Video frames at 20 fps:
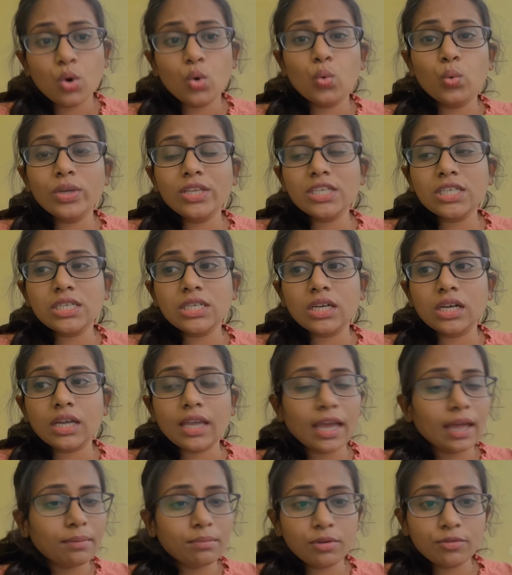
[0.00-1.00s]
which
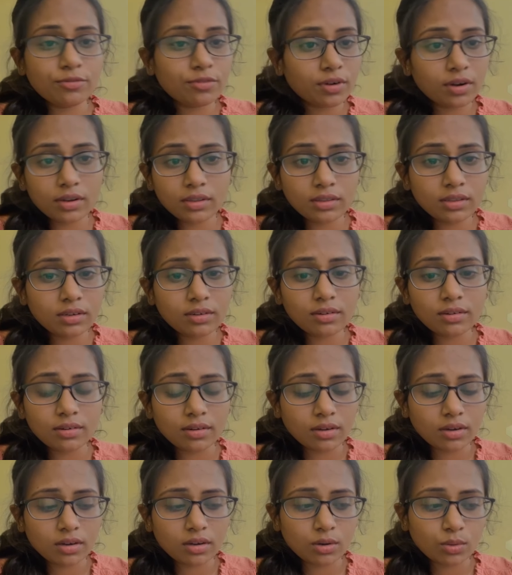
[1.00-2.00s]
can be
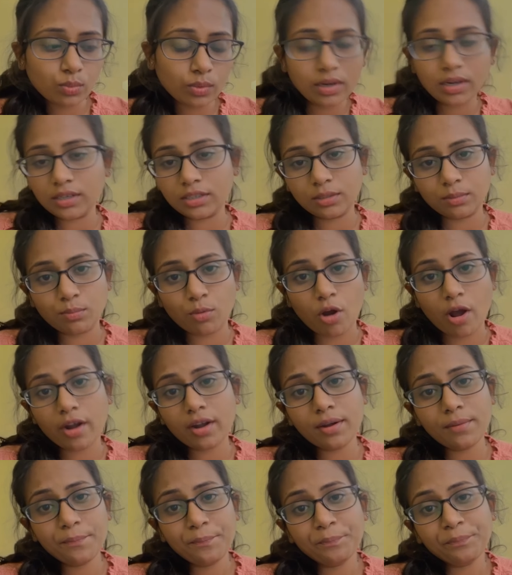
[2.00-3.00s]
further worked
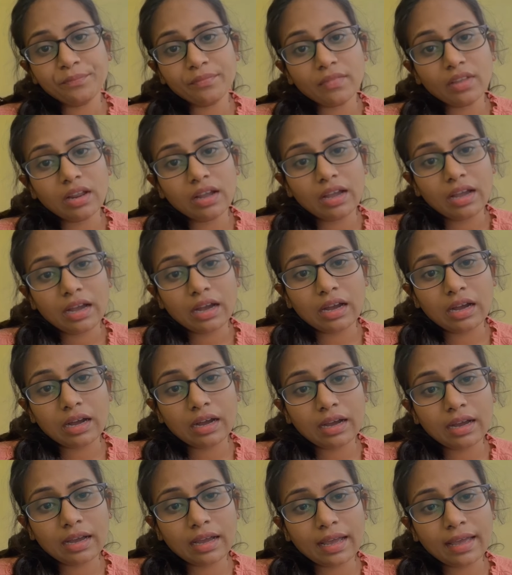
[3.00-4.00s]
upon.
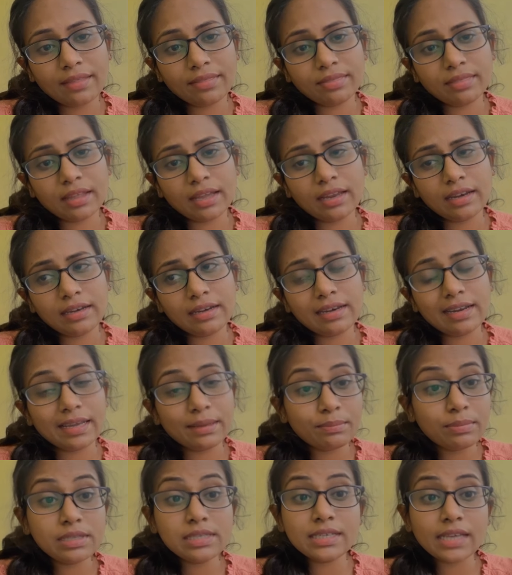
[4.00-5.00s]
And then
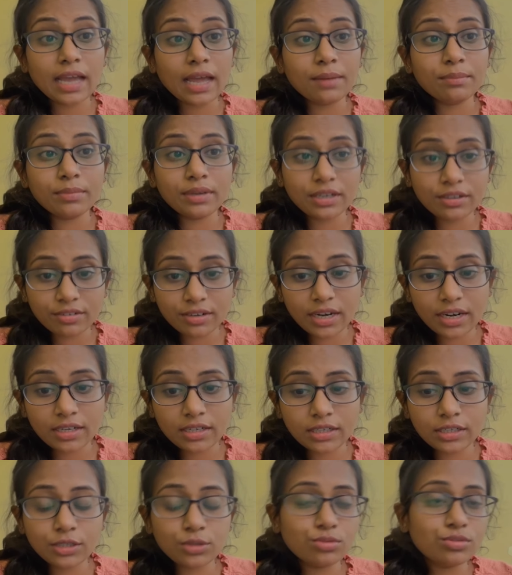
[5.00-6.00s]
labels can be
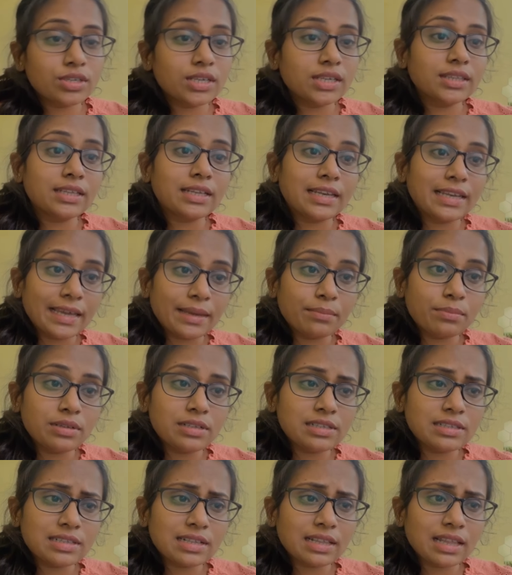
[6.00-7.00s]
created using the
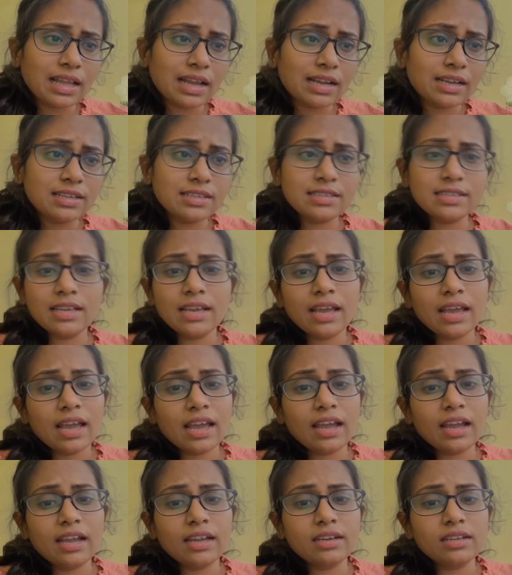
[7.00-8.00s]
label class
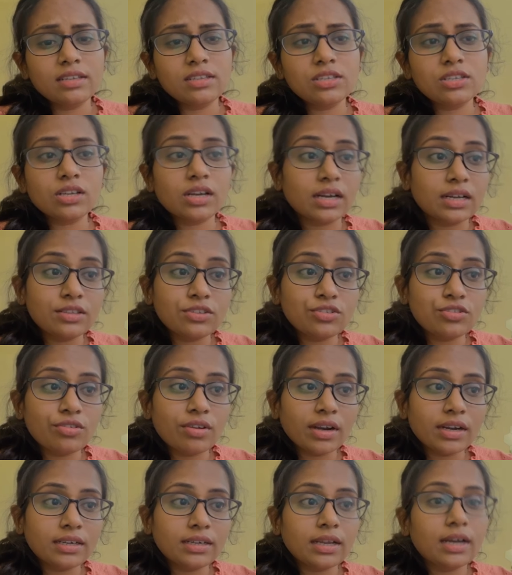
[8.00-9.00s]
and its
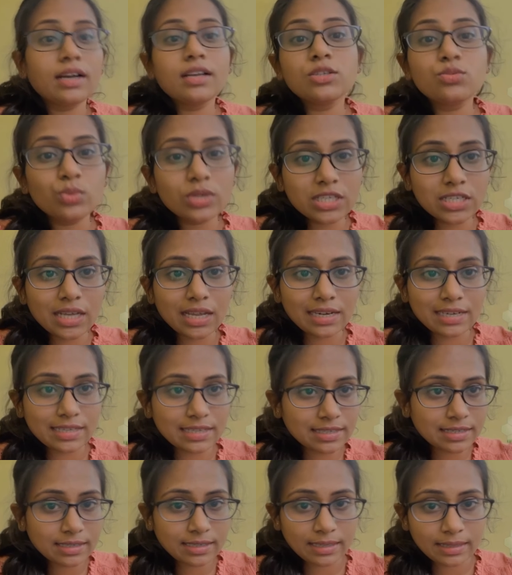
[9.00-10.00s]
constructors which are
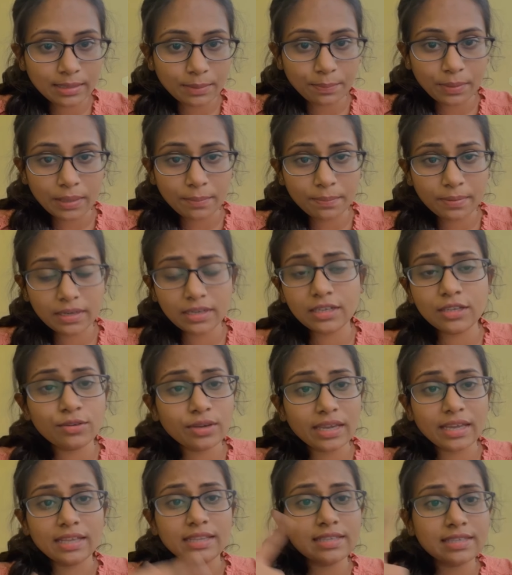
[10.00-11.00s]
listed in the PPT.
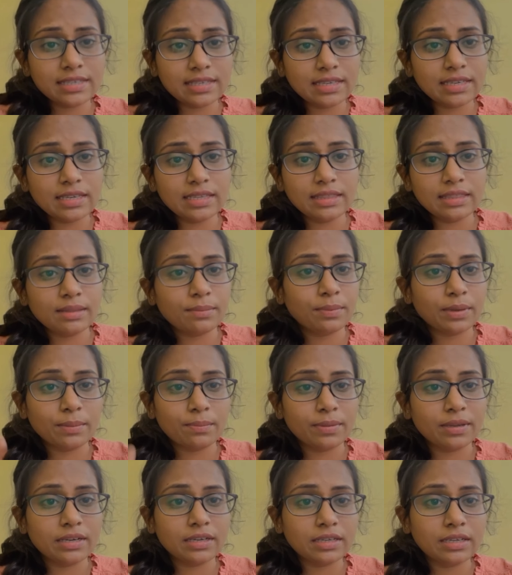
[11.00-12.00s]
You can see in the
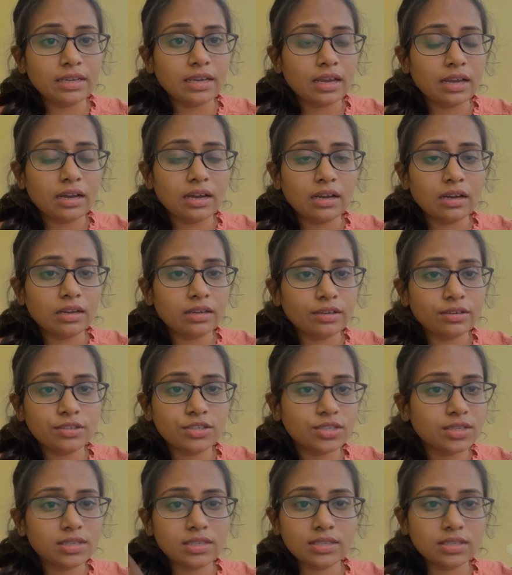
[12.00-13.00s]
PPT, you
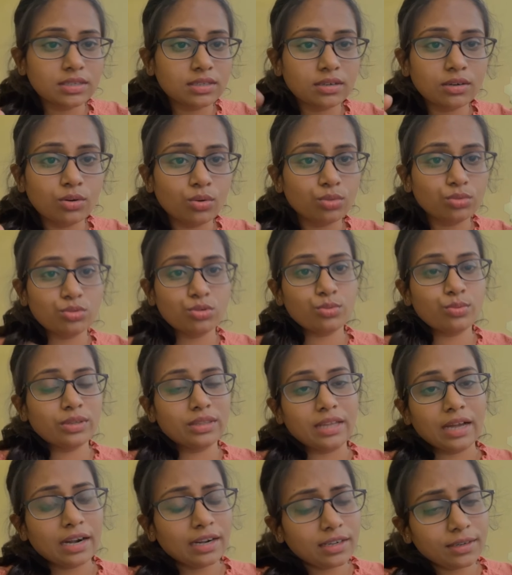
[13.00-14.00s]
just go through
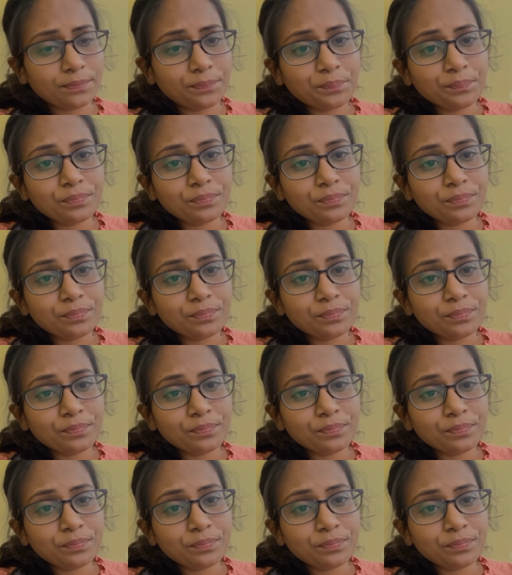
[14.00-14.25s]
with that.